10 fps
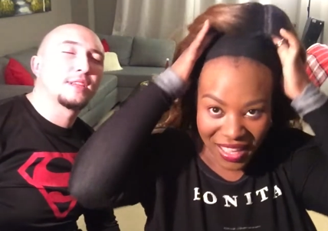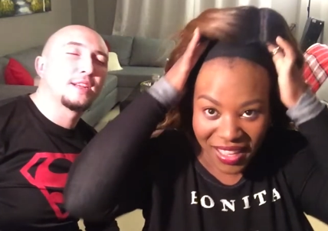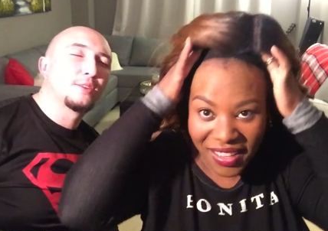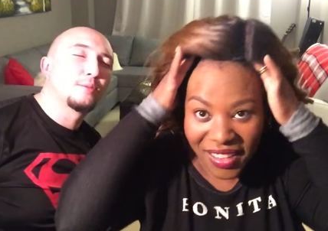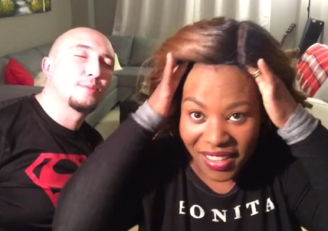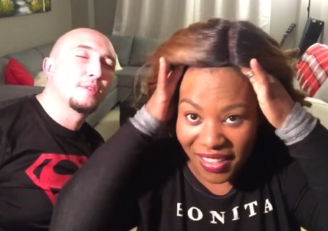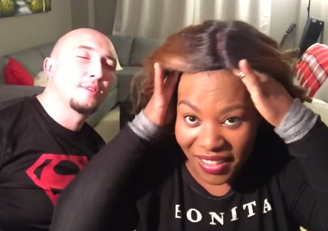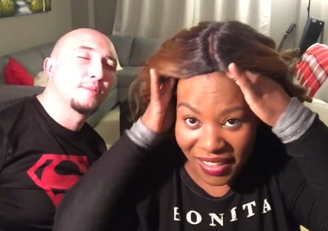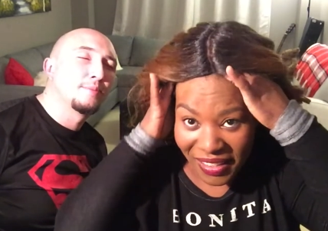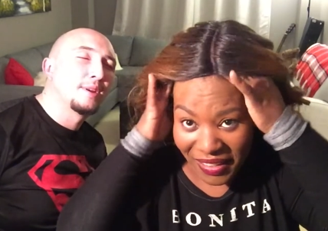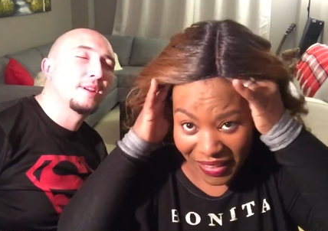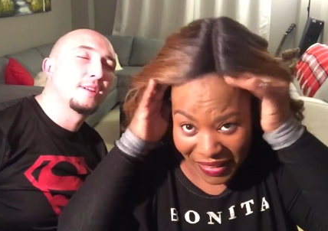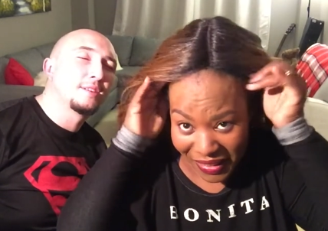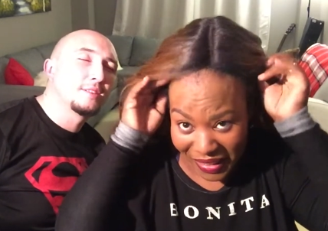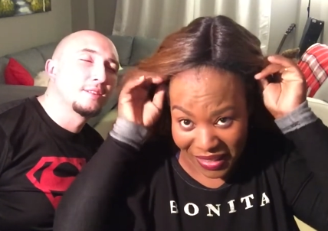Speaker 1: And I open my
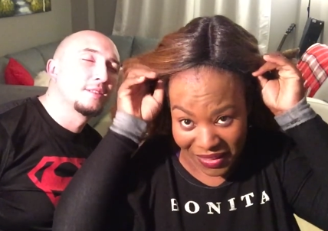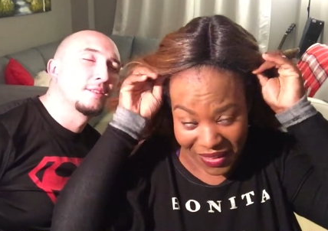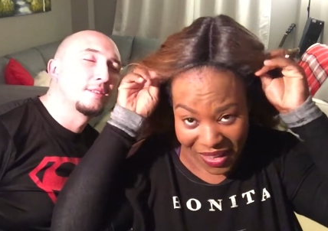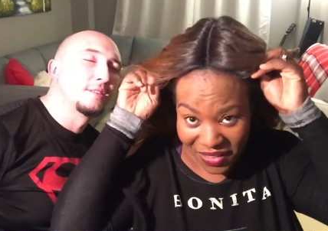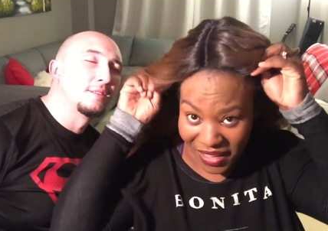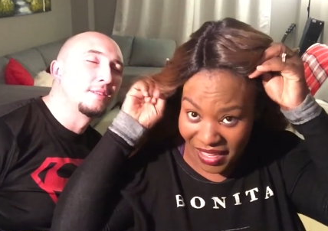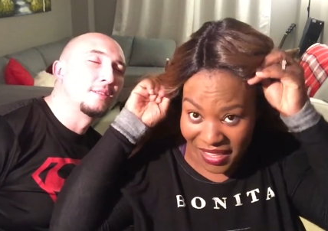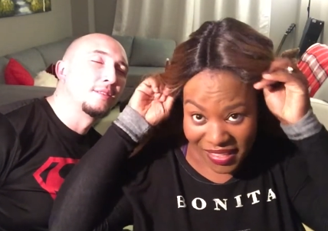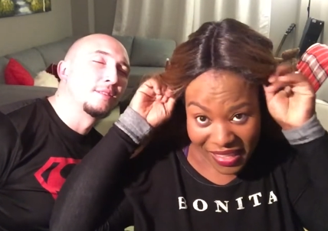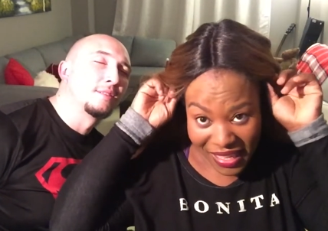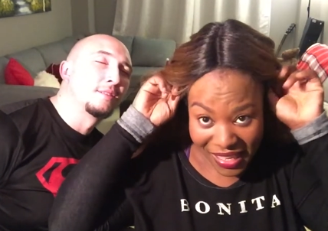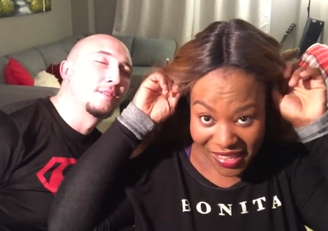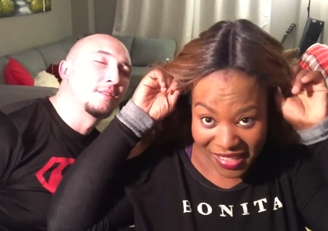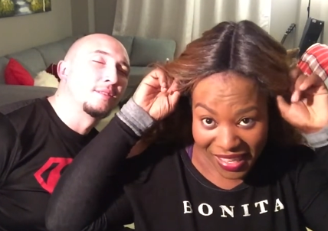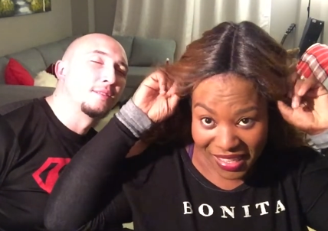eyes. You guys are getting to see it
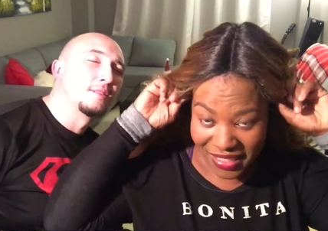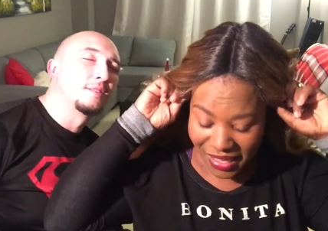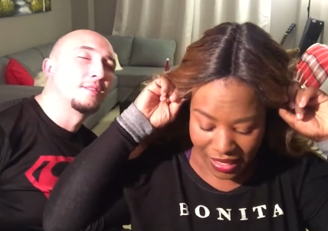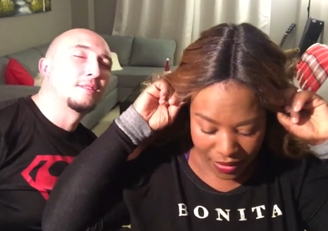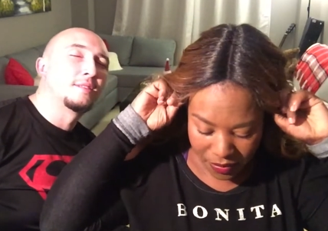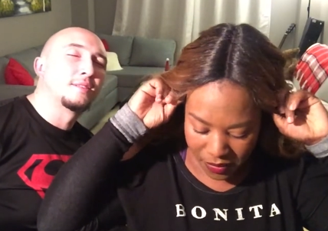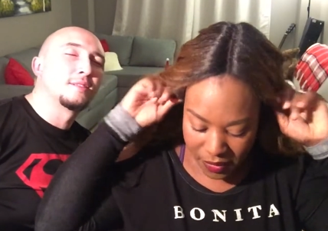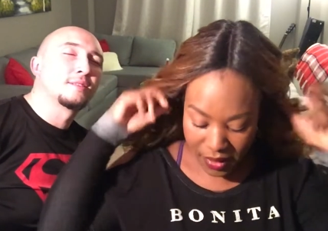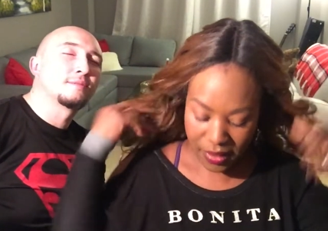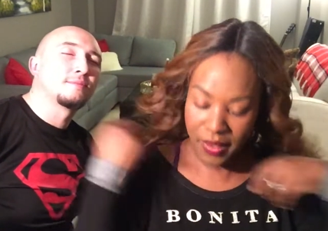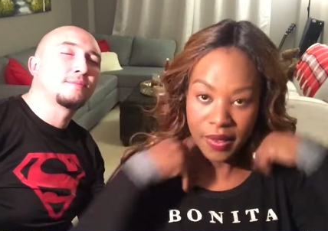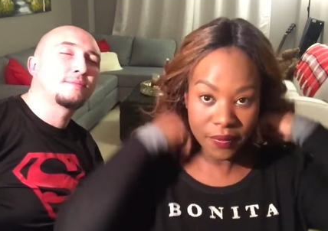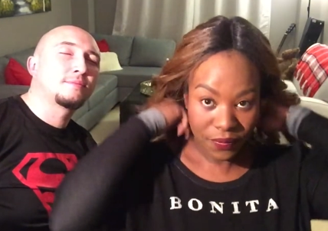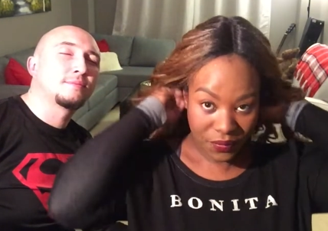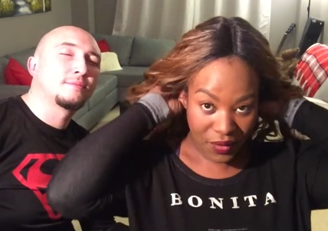a second time.
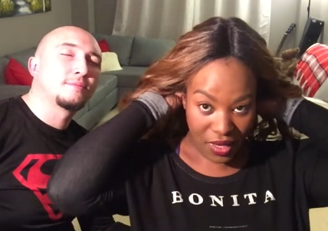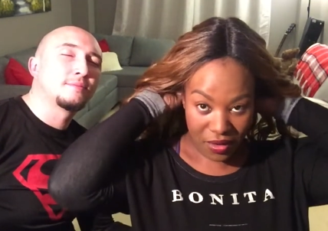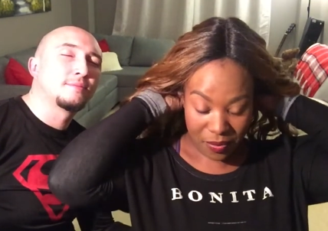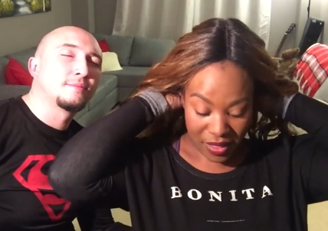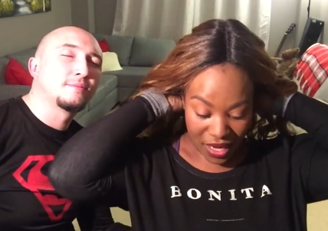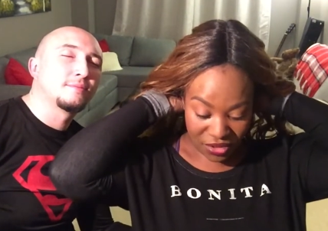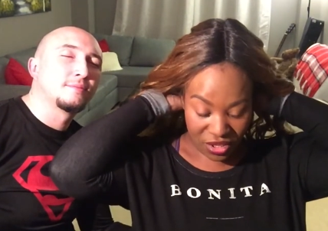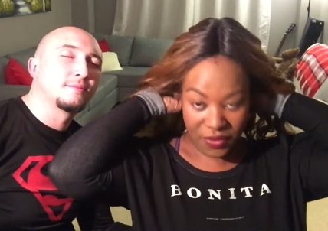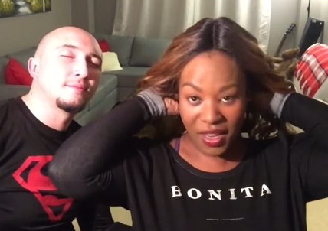Thought it'd be. I should have